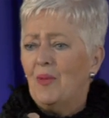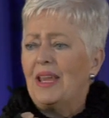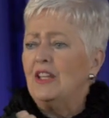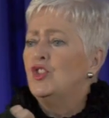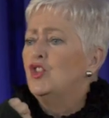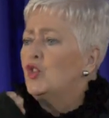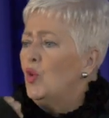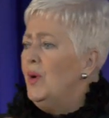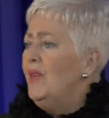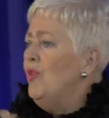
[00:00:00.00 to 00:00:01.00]
we
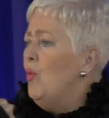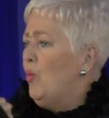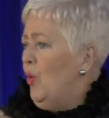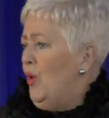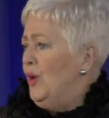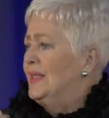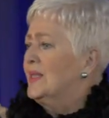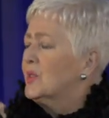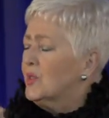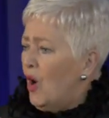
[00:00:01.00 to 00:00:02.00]
enjoy the word
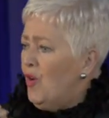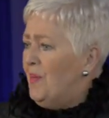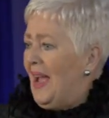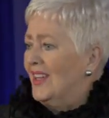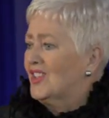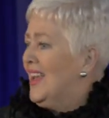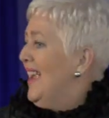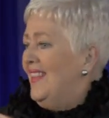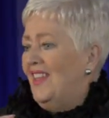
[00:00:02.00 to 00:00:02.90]
so much